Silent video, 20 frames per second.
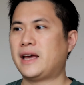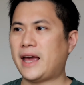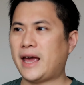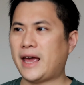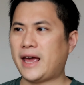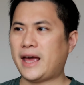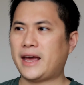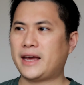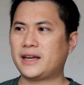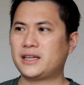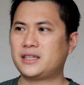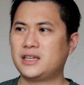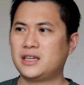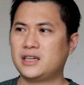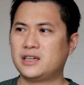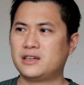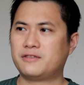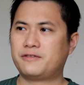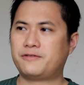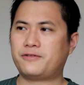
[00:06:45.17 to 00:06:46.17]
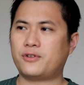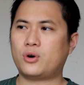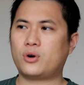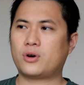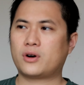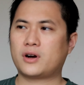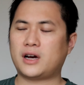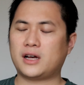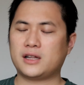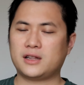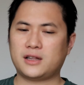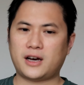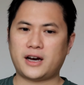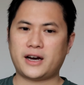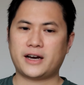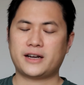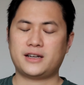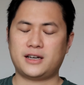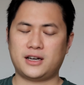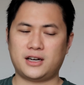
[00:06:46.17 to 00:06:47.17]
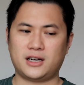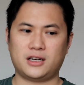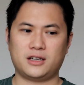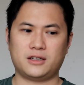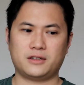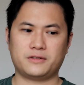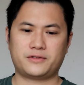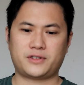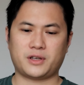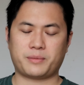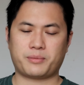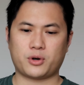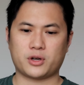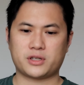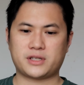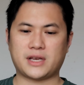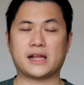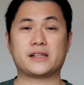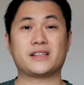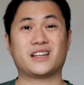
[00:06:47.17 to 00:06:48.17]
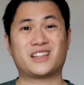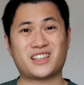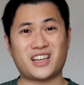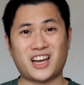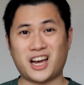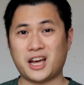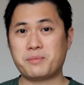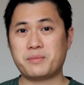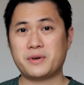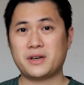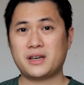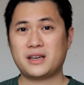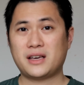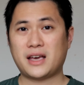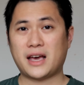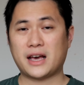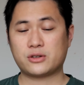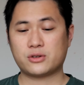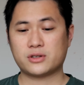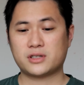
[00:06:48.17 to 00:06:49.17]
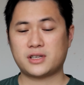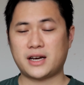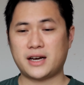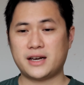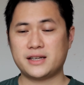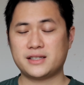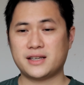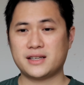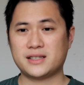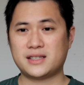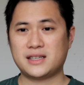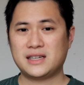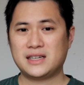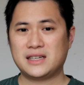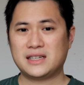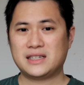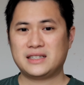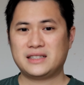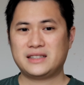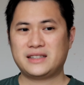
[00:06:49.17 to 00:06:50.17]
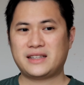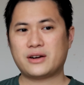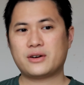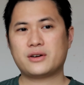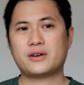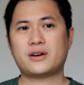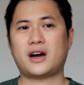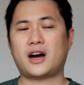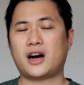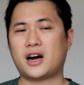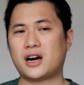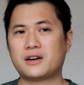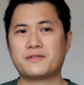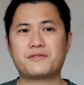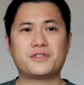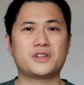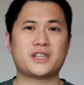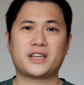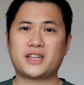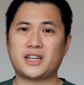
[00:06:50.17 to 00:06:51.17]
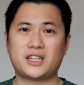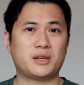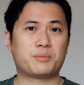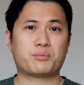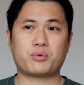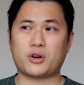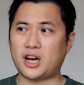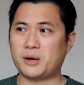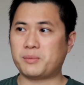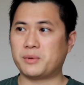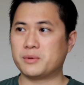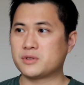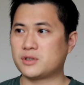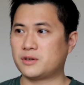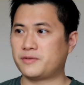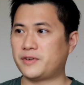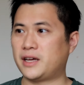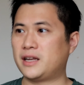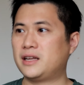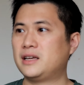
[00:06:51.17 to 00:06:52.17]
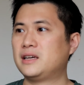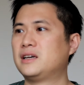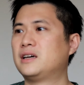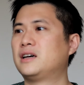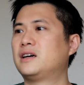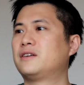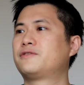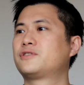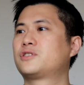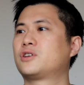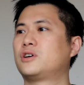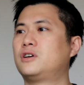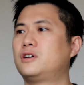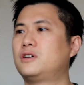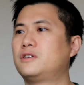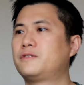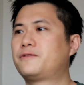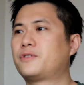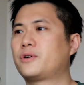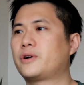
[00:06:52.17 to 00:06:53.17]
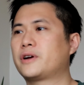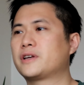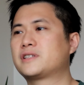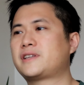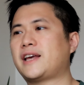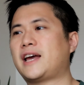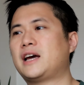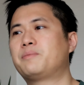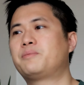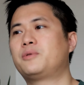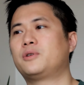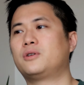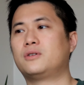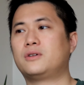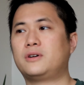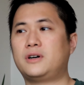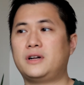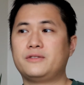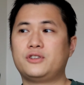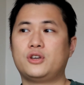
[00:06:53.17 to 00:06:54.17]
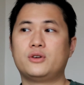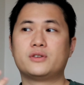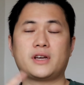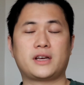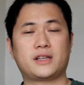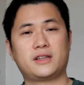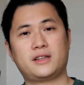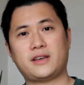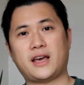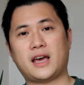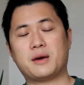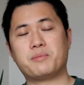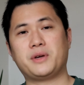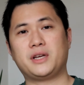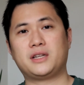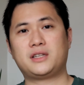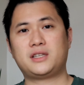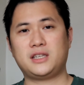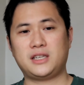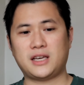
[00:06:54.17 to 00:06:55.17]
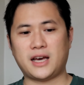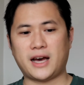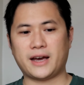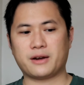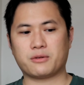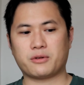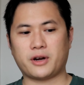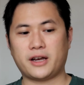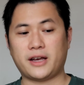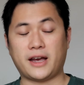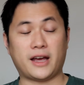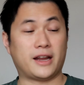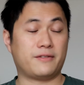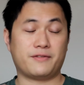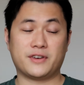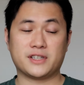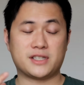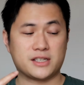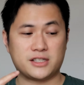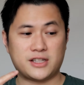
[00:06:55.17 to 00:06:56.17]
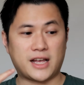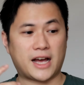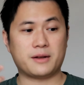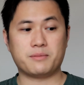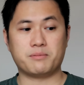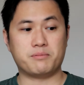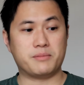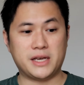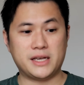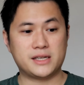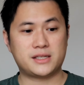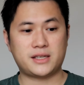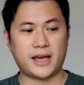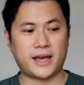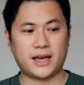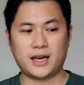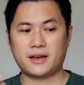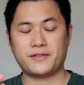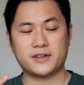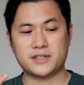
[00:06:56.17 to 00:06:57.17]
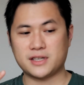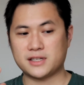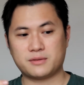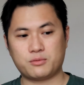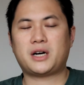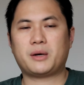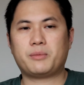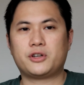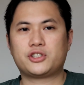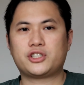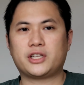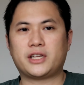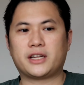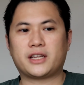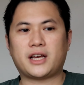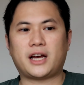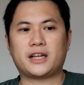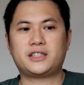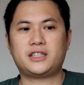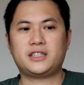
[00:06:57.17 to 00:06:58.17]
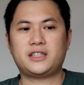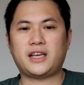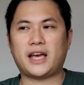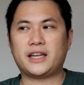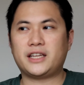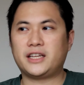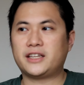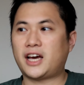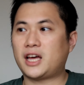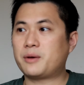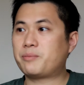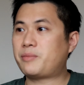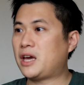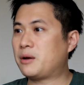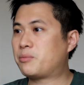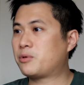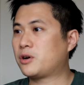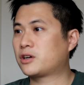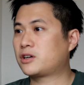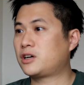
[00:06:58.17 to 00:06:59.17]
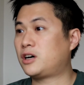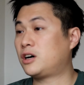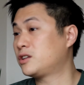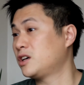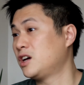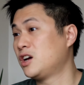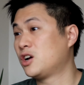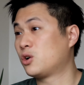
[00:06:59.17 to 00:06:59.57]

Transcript: And for a lot of the personality type exercises, there are validity problems of it. So for example, using MBTI, right, and this is not me saying it, this is published in a 1989 paper called